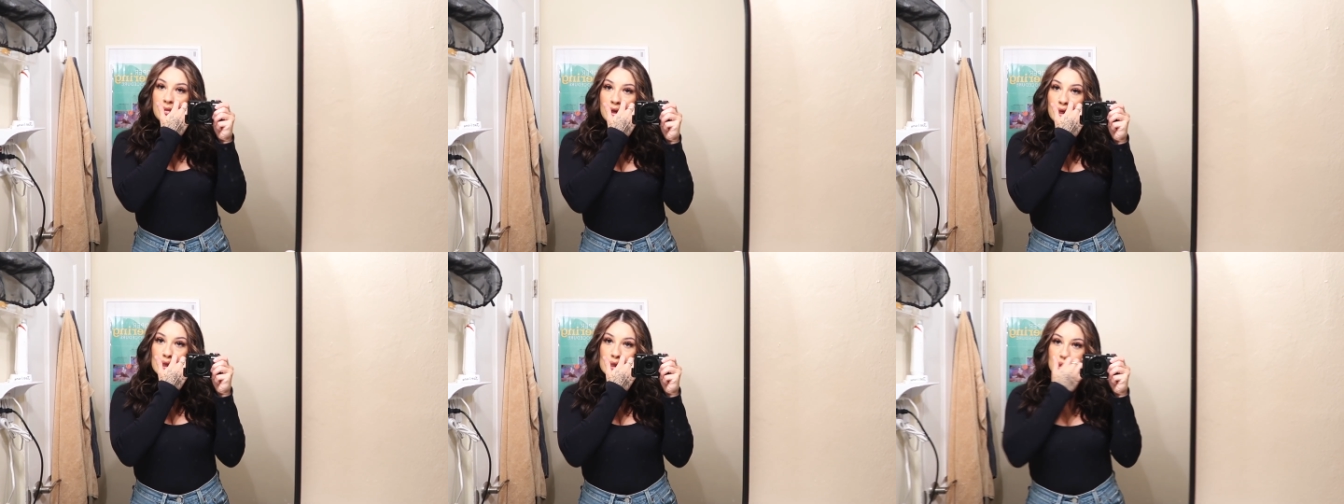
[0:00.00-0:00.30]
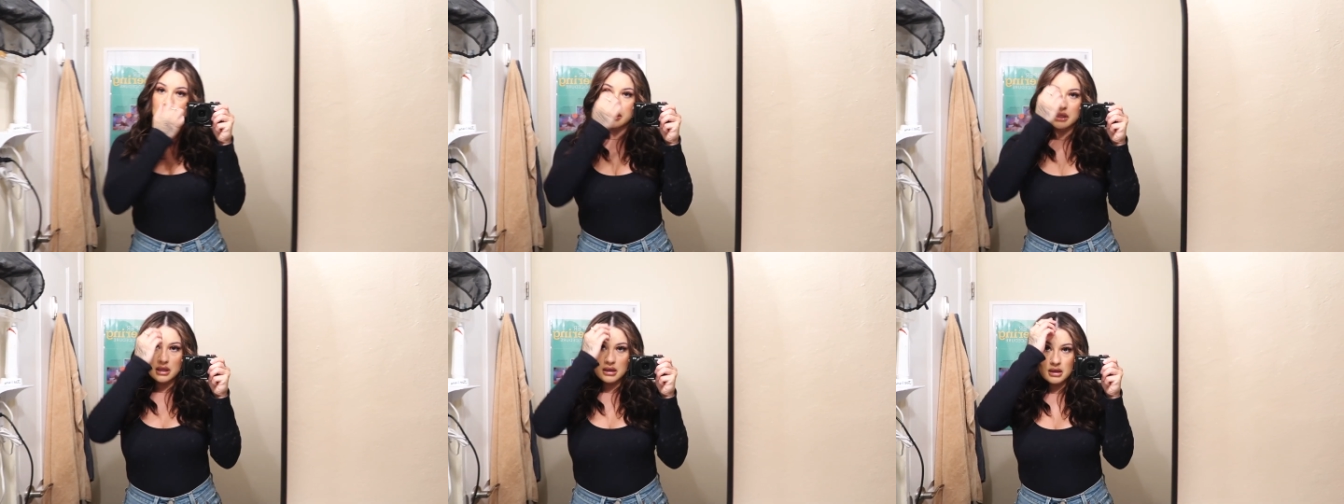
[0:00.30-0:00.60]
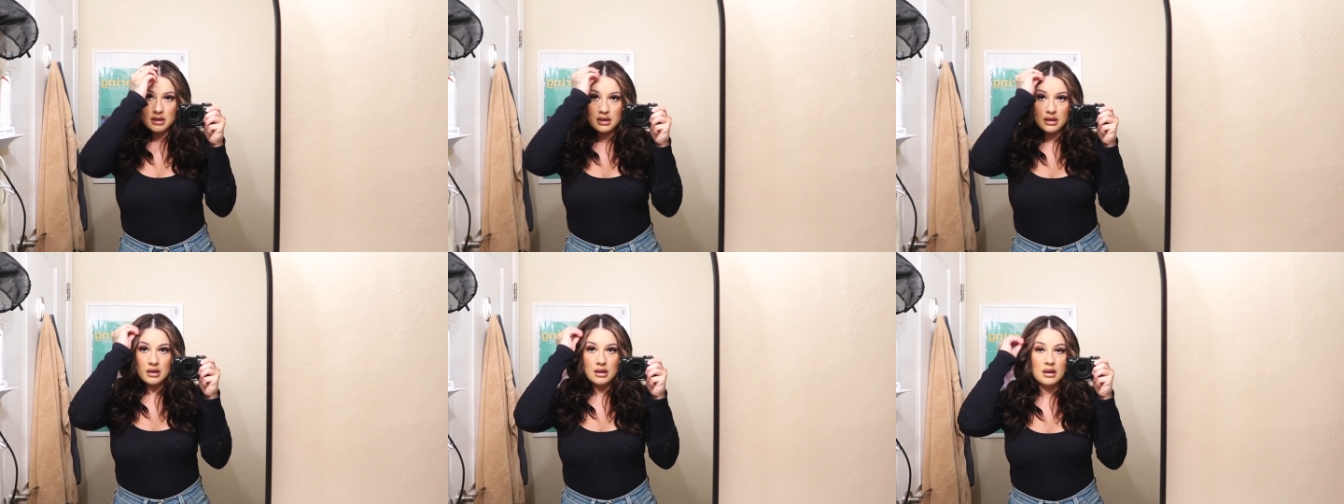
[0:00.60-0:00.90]
but
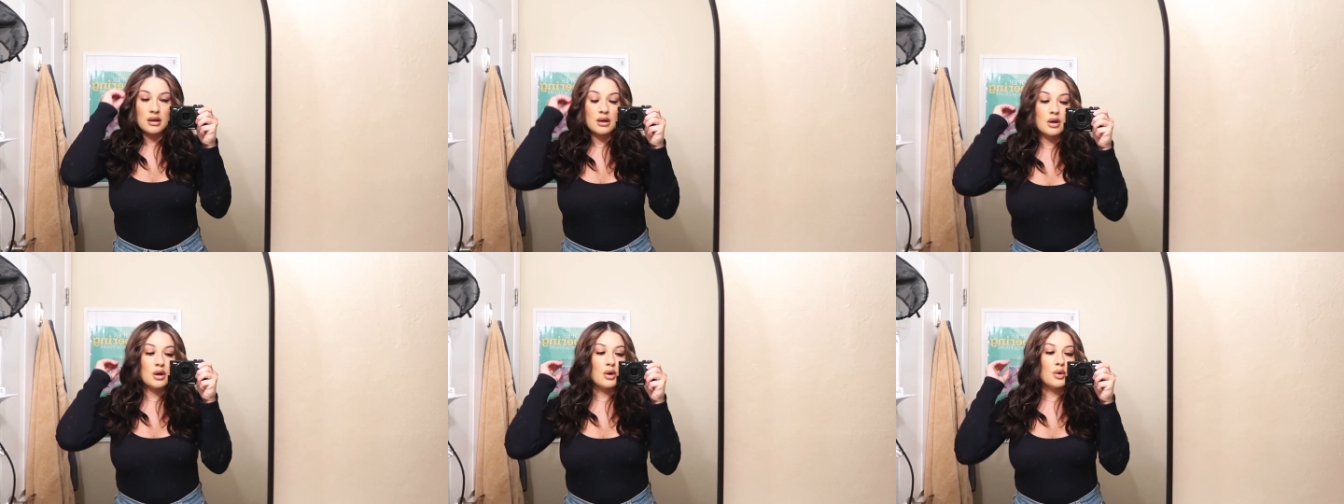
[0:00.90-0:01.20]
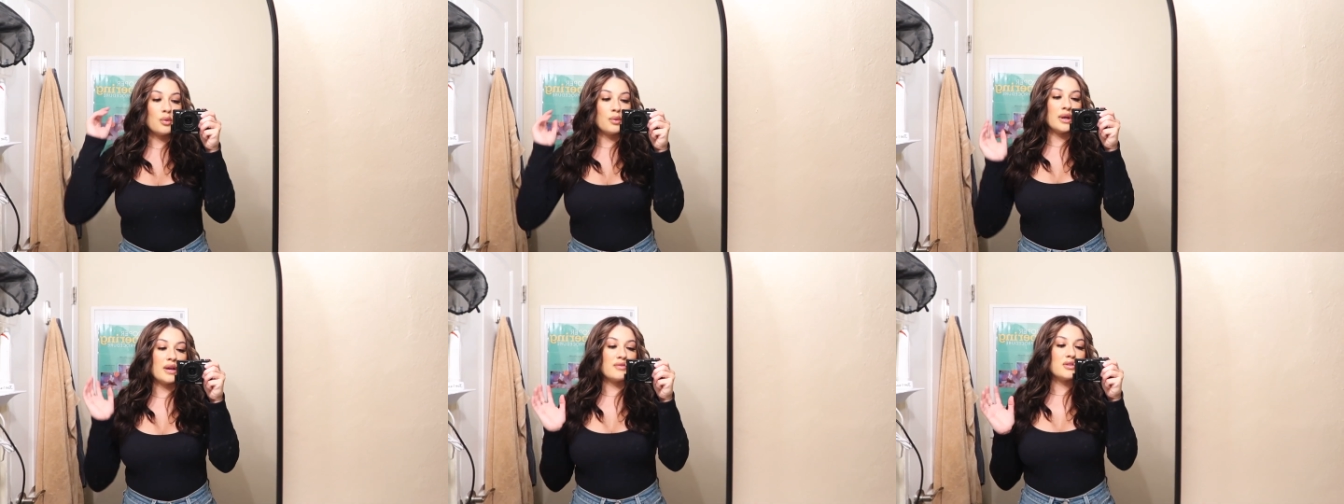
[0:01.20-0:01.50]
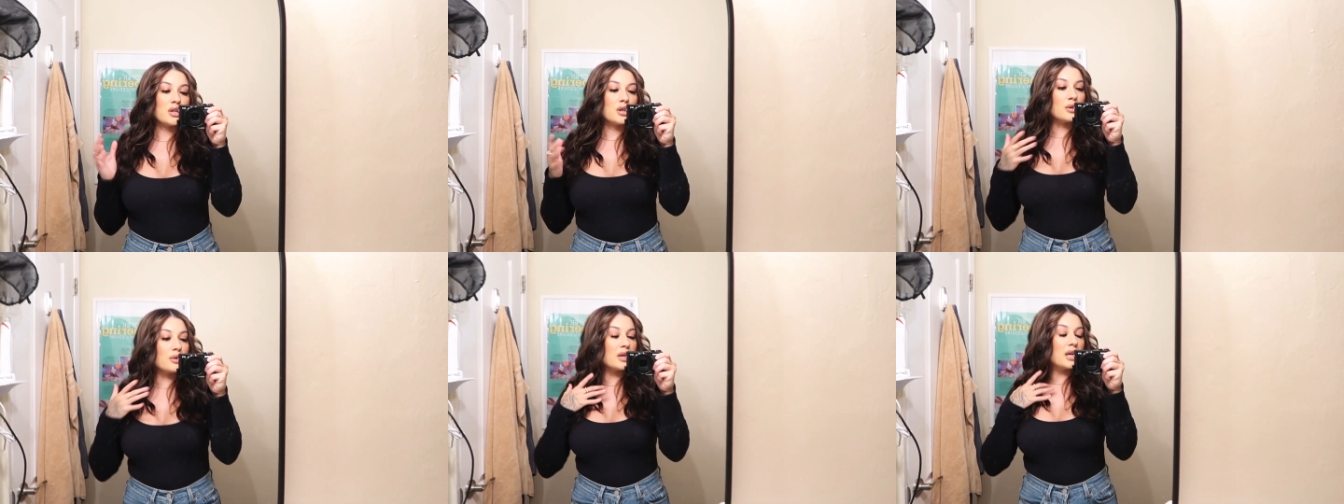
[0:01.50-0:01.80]
we have
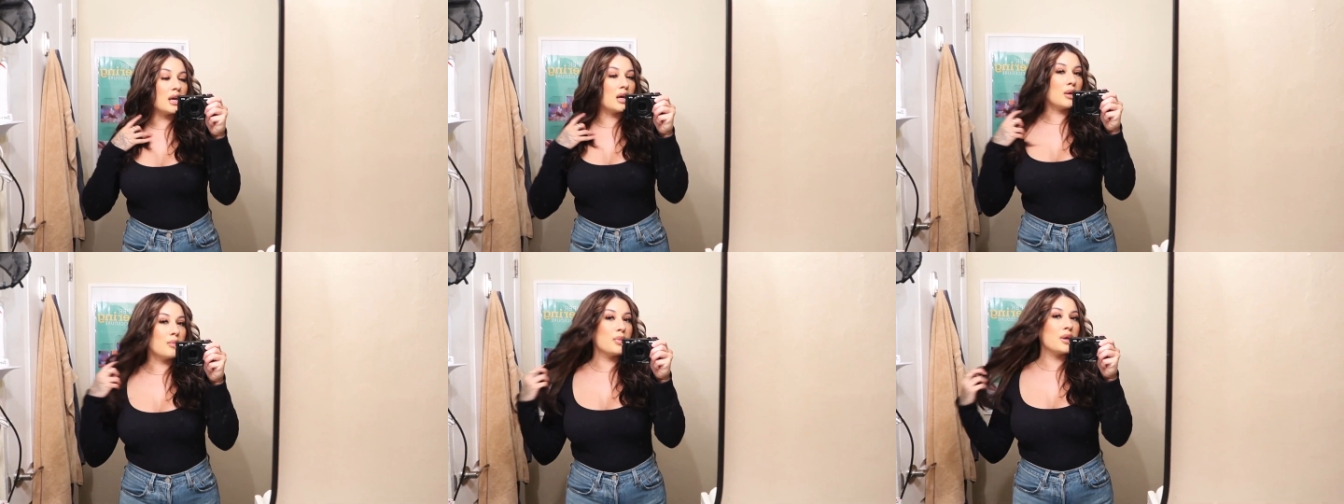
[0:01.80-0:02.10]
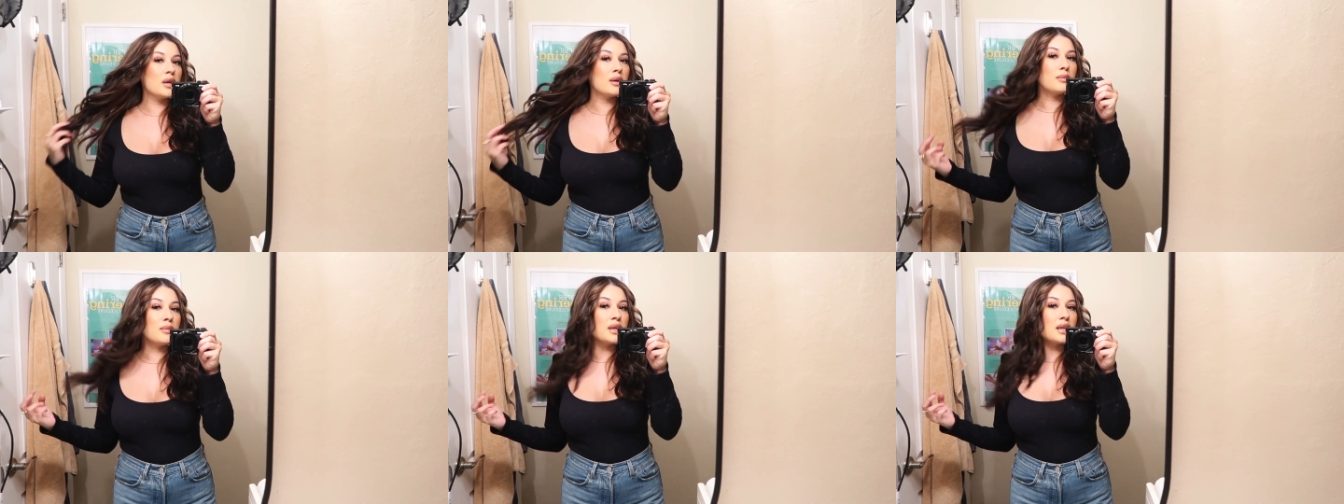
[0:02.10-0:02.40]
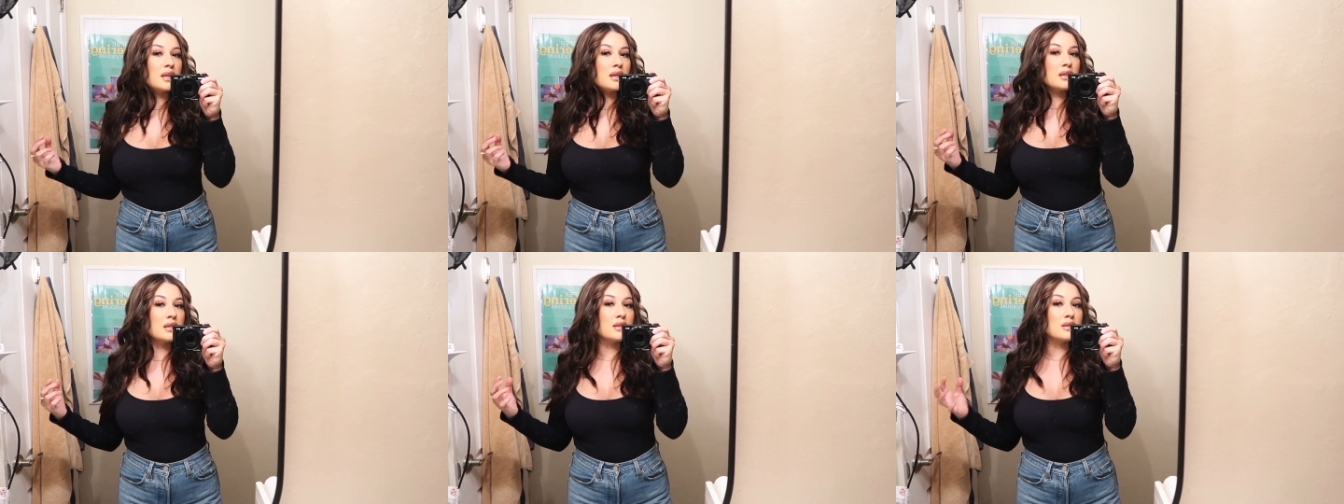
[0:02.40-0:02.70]
to hurry up
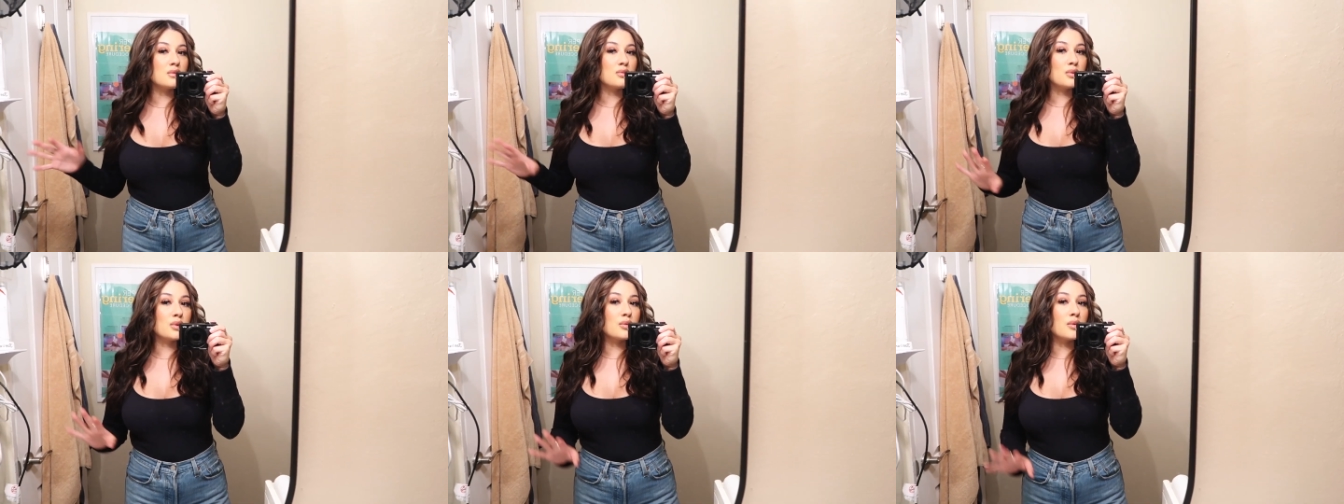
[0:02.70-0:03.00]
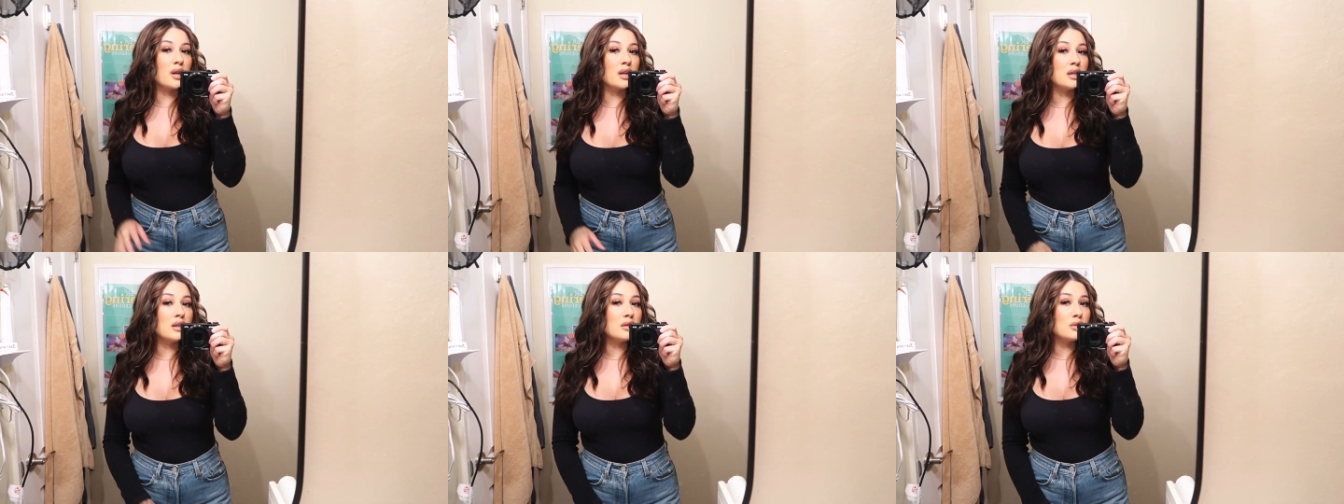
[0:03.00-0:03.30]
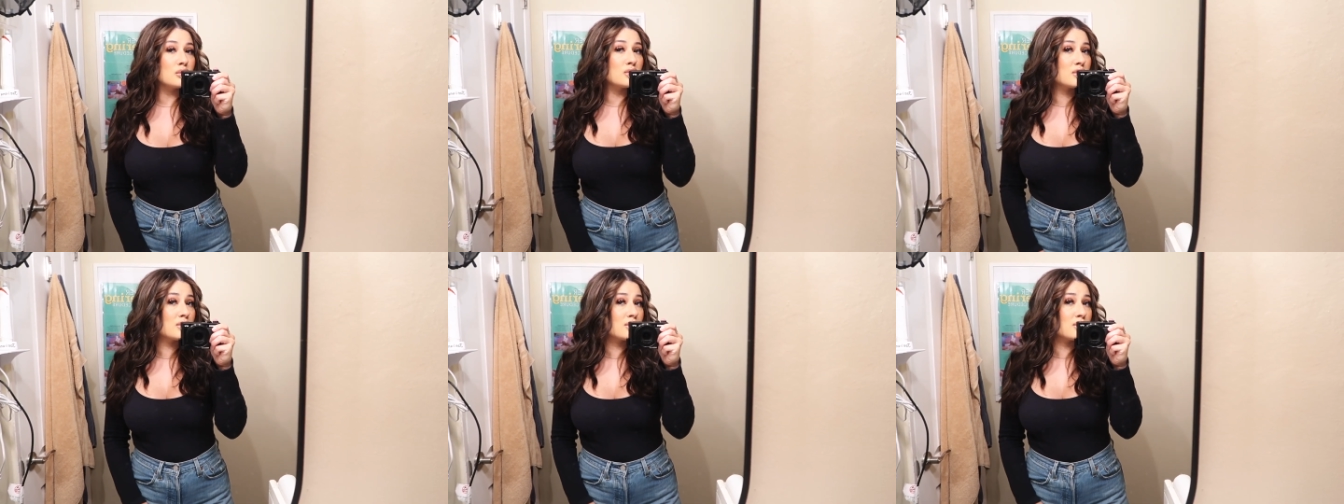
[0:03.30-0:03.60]
because we're running
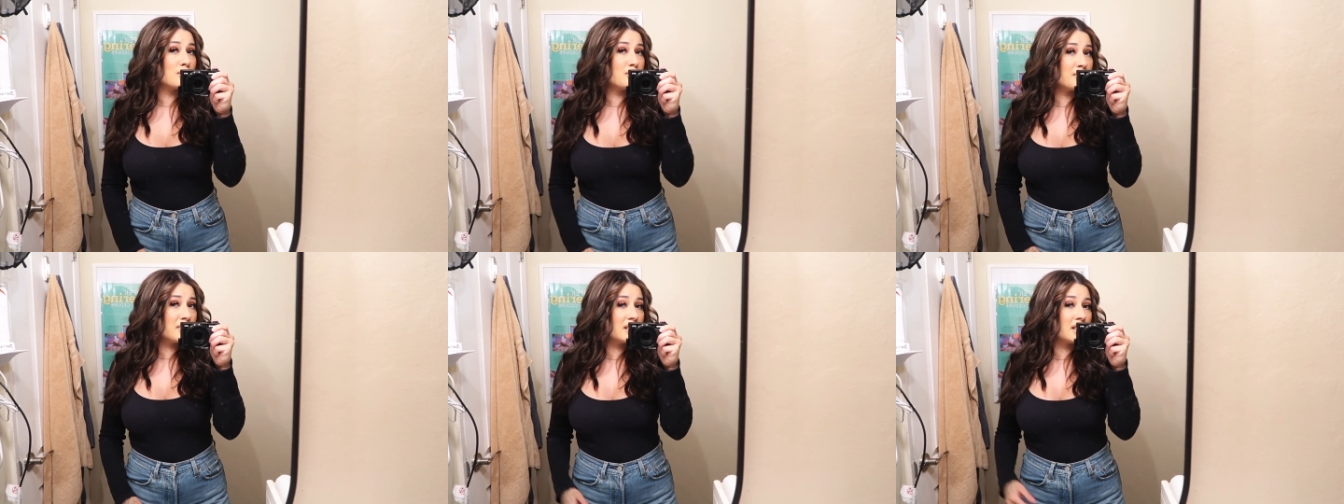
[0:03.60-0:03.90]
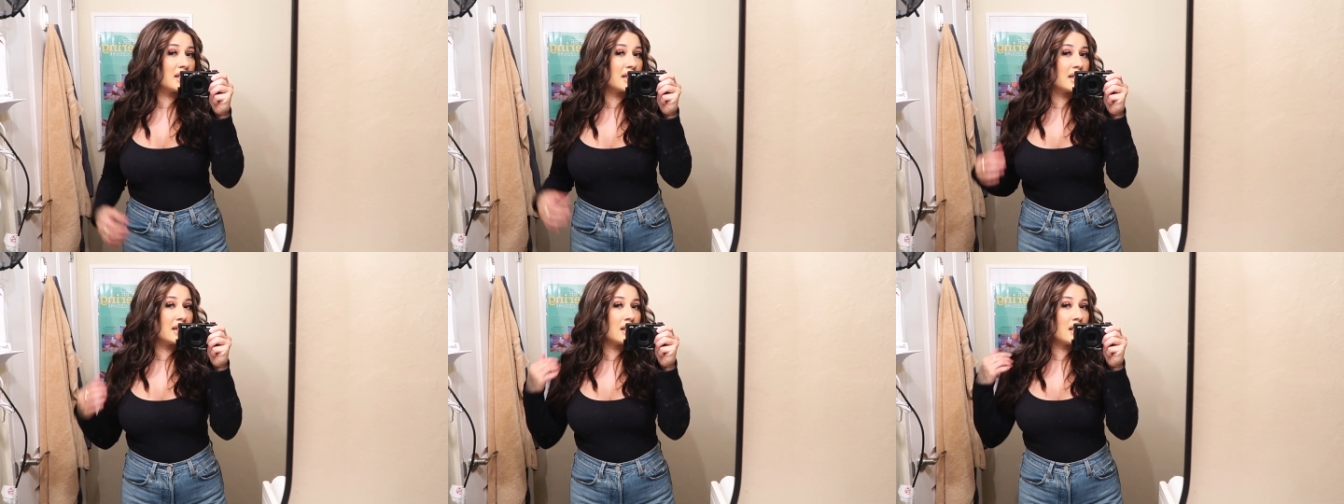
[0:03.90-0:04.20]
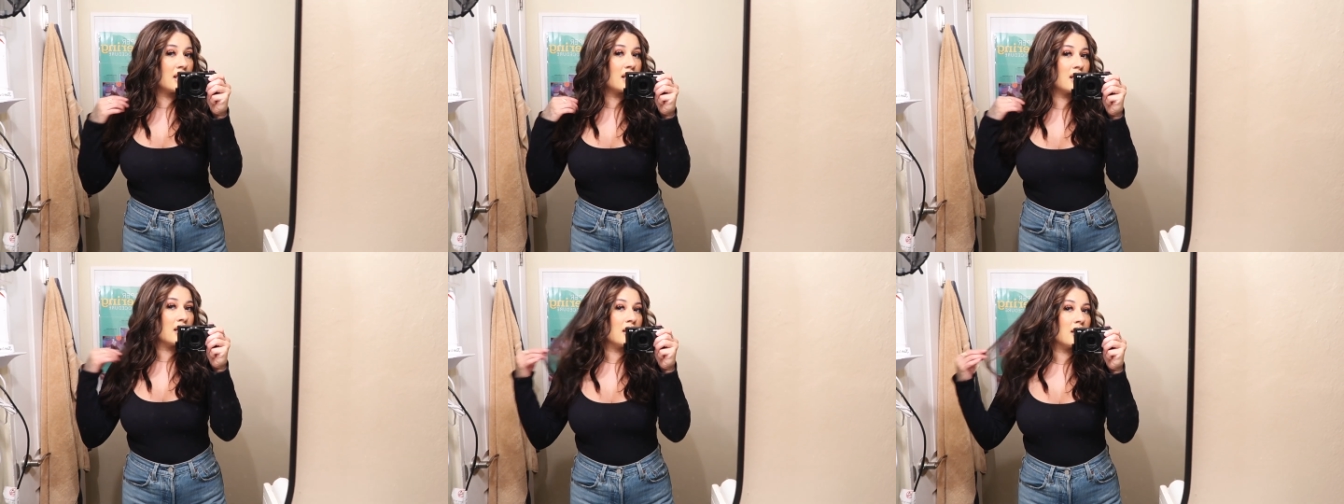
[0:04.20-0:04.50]
super late.